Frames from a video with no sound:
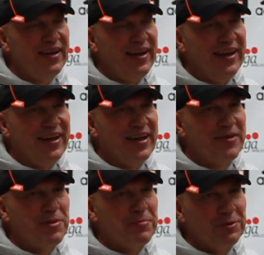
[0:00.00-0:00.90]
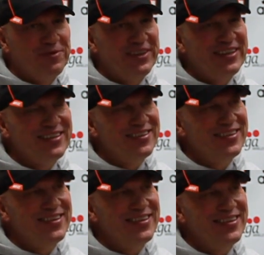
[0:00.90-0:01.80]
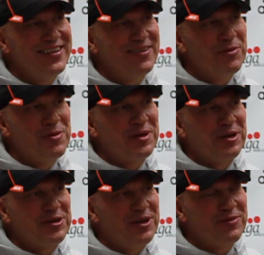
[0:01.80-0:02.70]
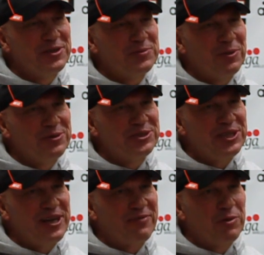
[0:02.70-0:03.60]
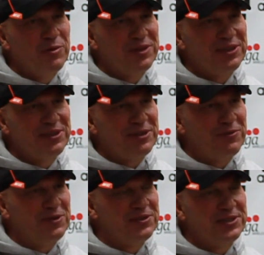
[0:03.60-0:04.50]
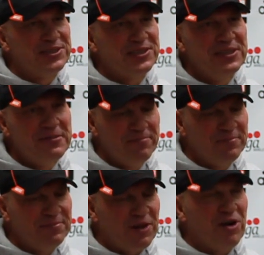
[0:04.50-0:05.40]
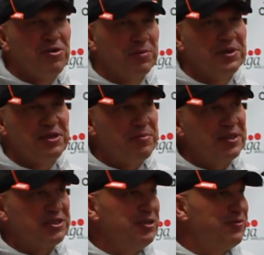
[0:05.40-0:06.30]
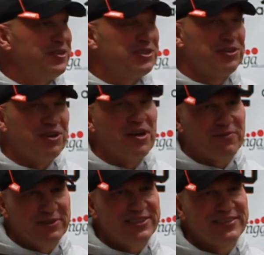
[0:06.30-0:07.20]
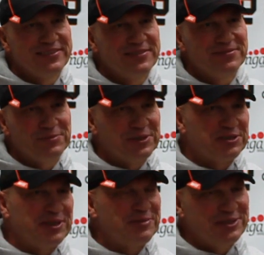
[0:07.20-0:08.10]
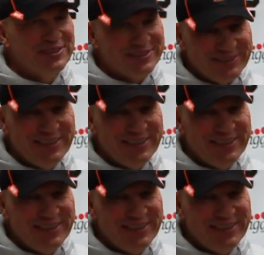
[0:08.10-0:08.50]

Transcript: And we proved it when we kicked off against Portland State after we went the length of the field against arguably the best defense in the conference, with exceptions.